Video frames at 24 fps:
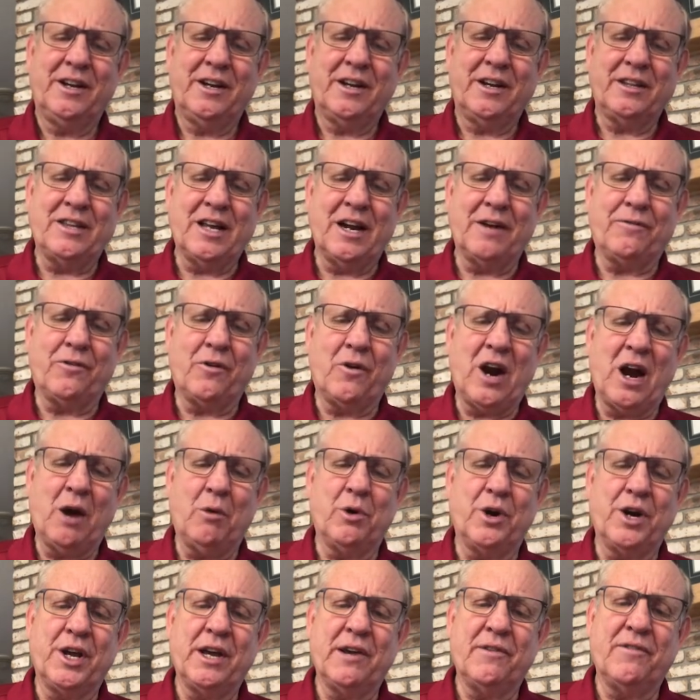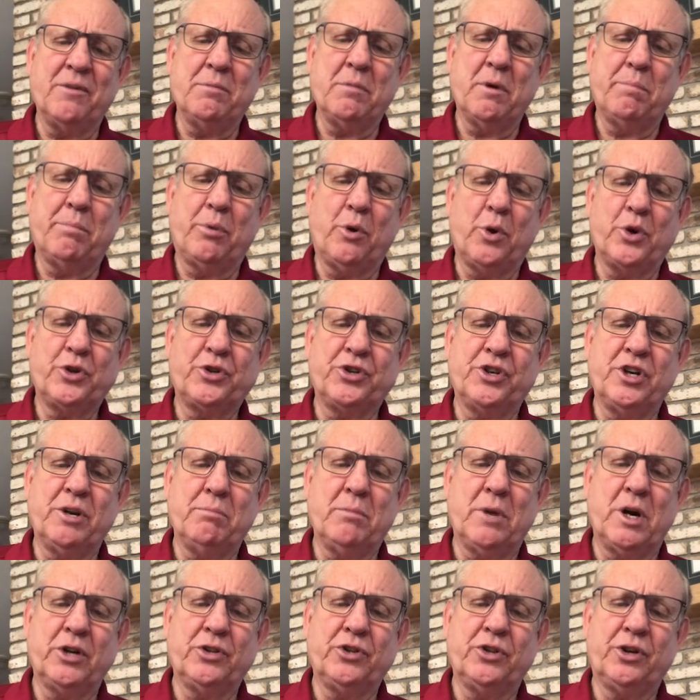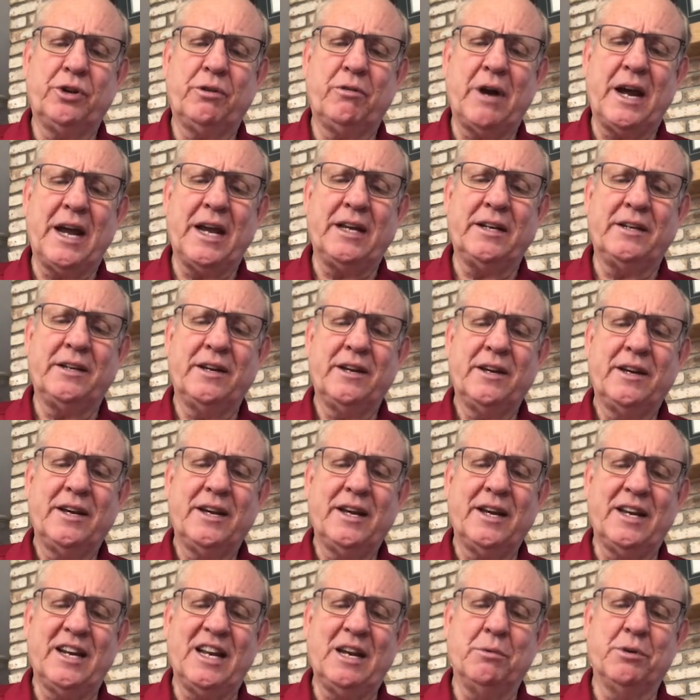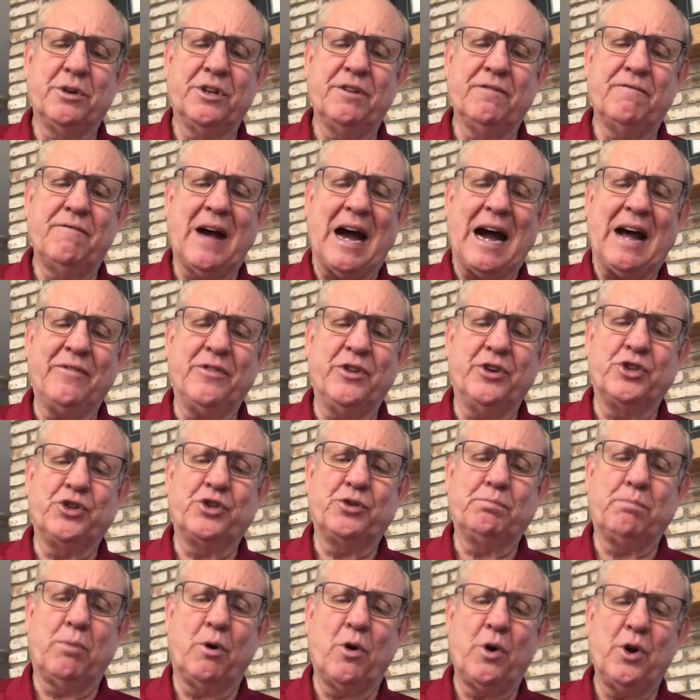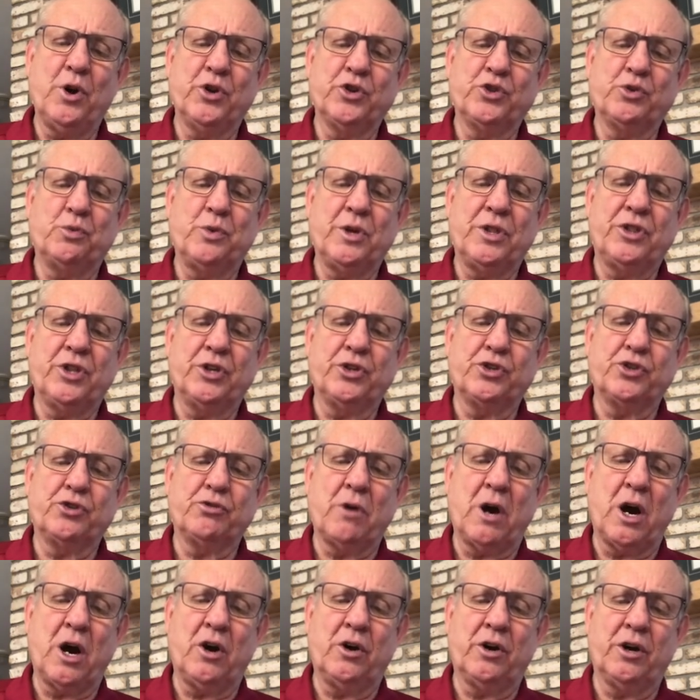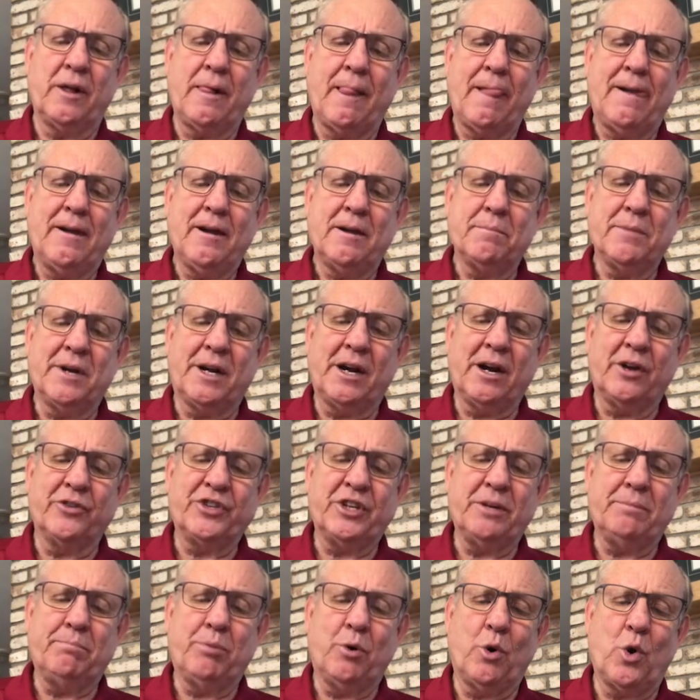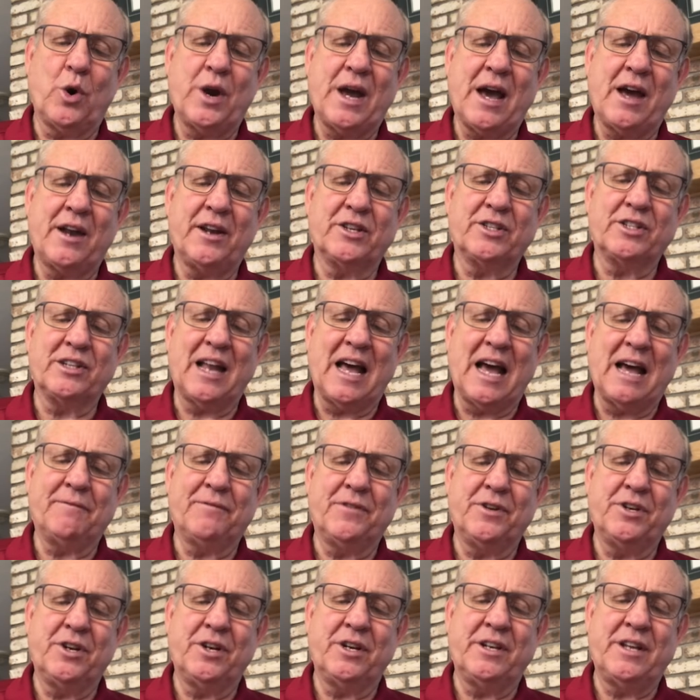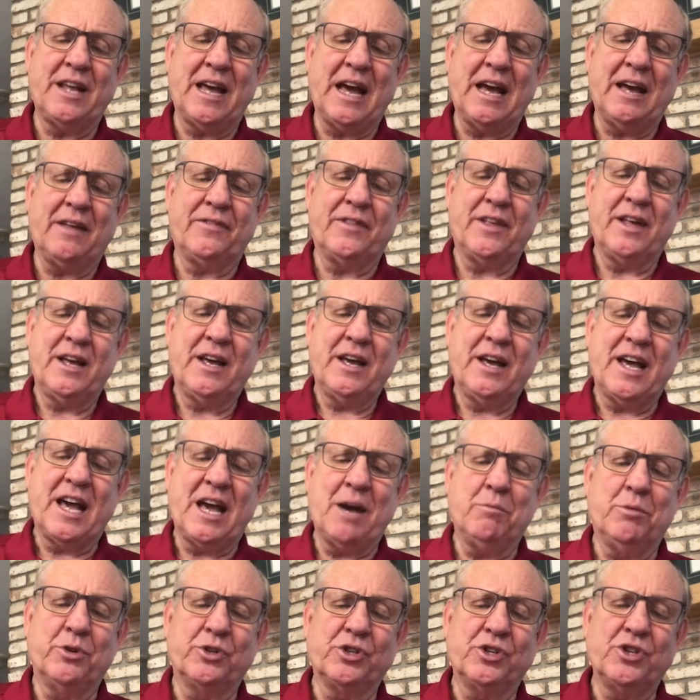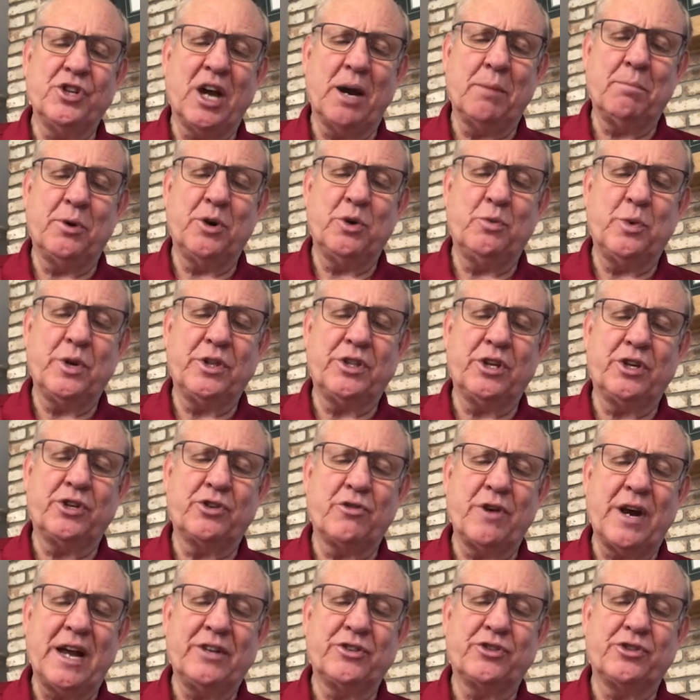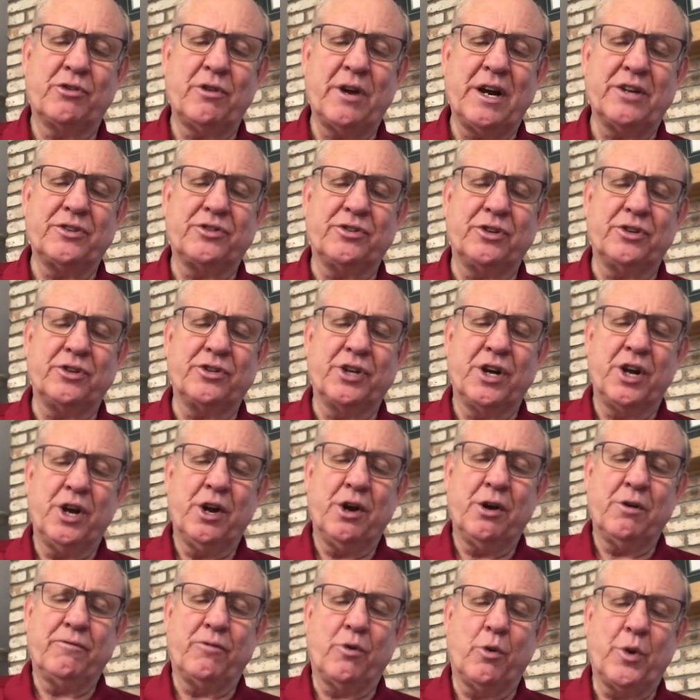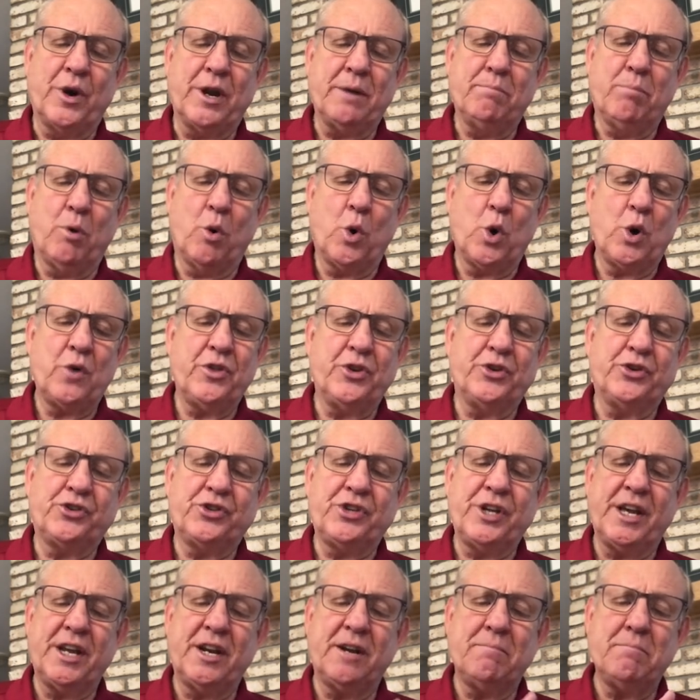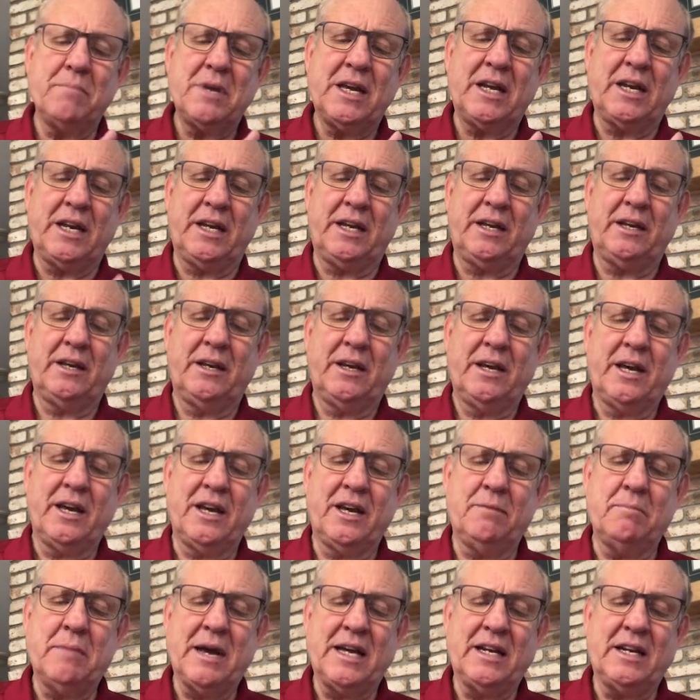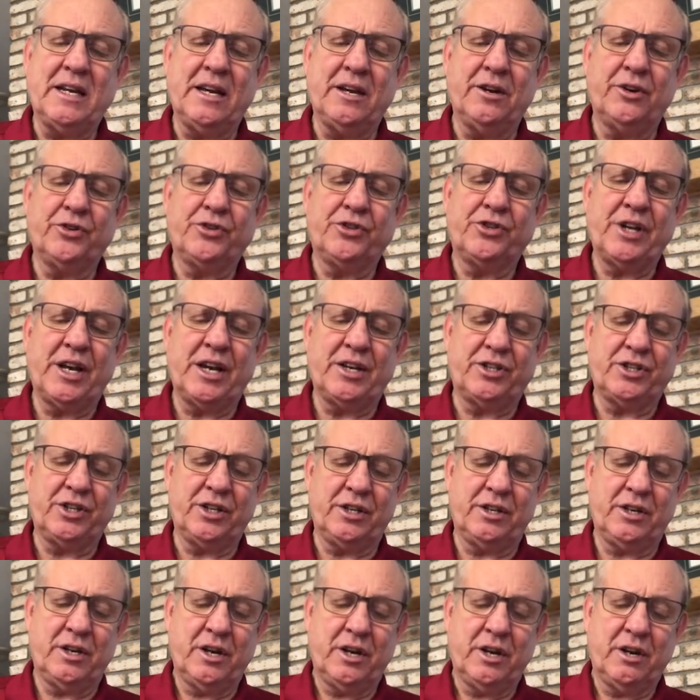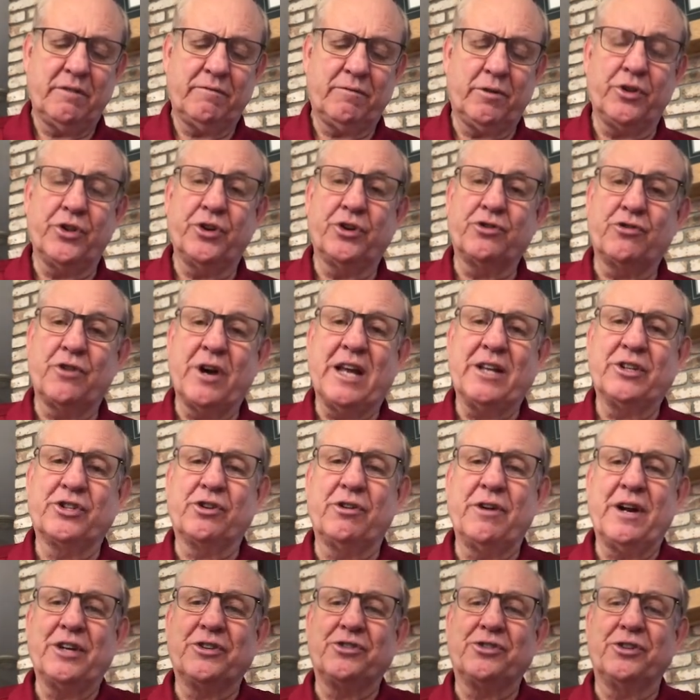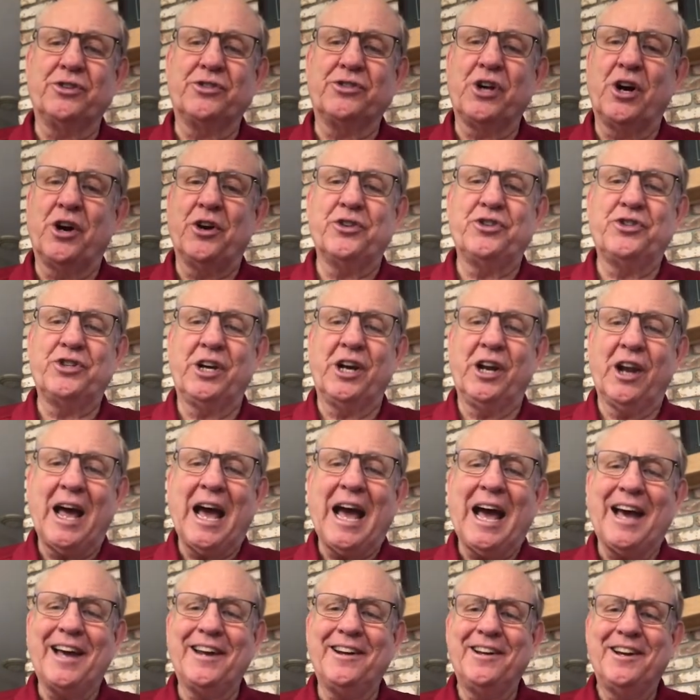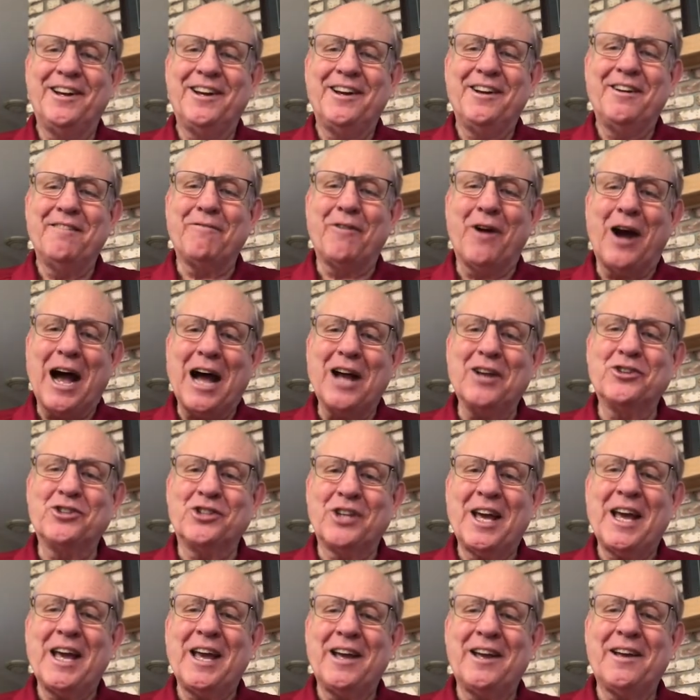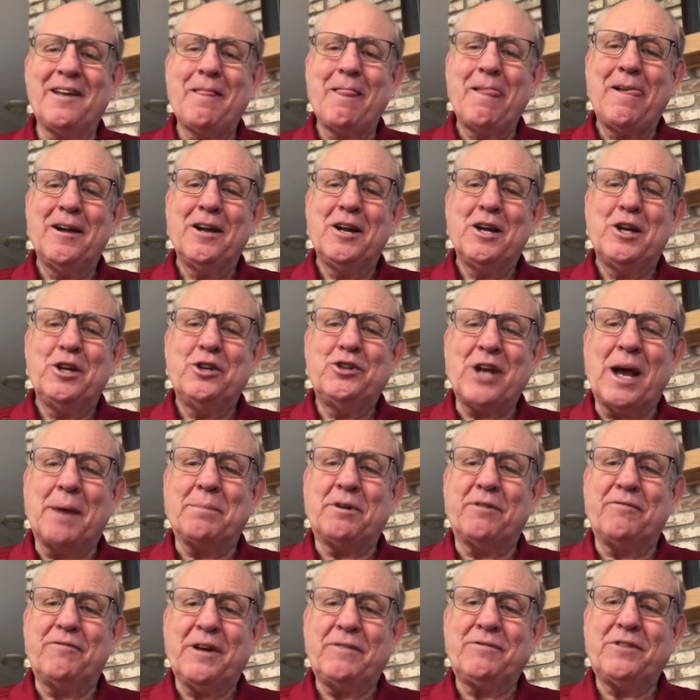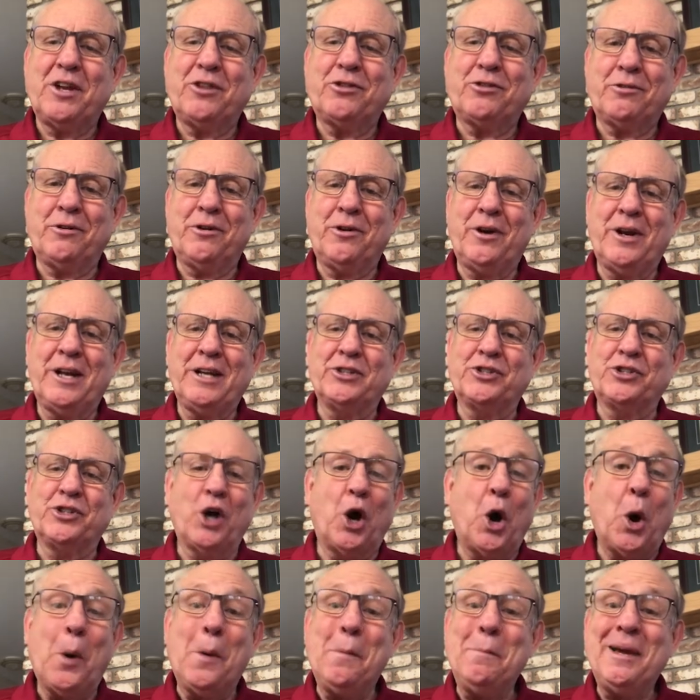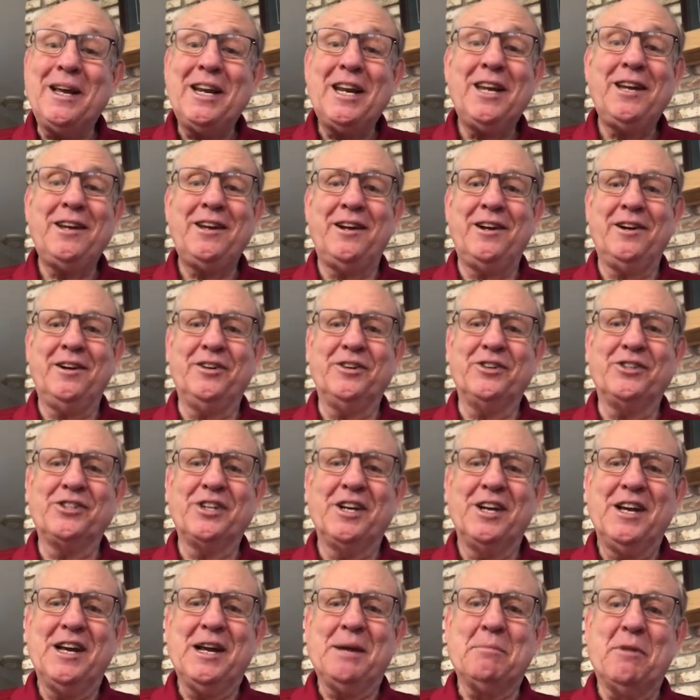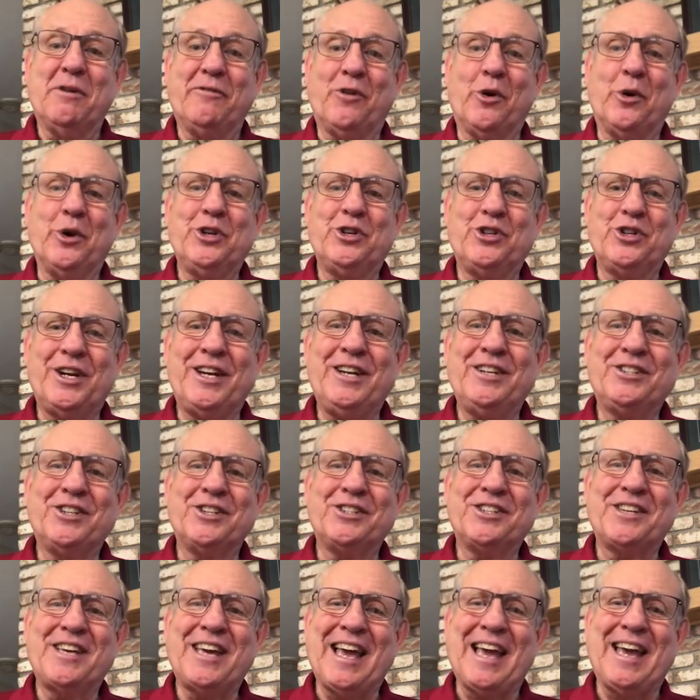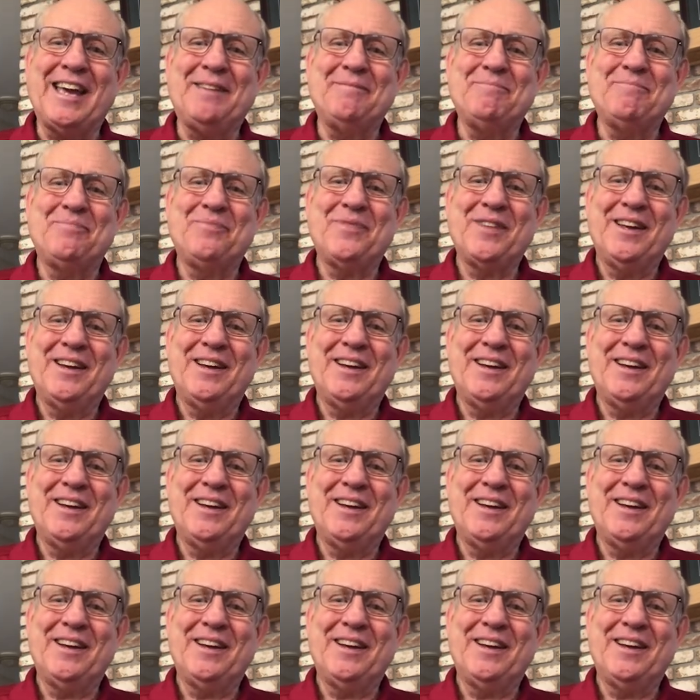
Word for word: Therefore, I will give him a portion among the great, and he will divide the spoils with the strong, because he poured out his life unto death and was numbered with the transgressors. For he bore the sin of many and made intercession for the transgressors. Aren't you glad for Isaiah chapter 53, so many years before Jesus came?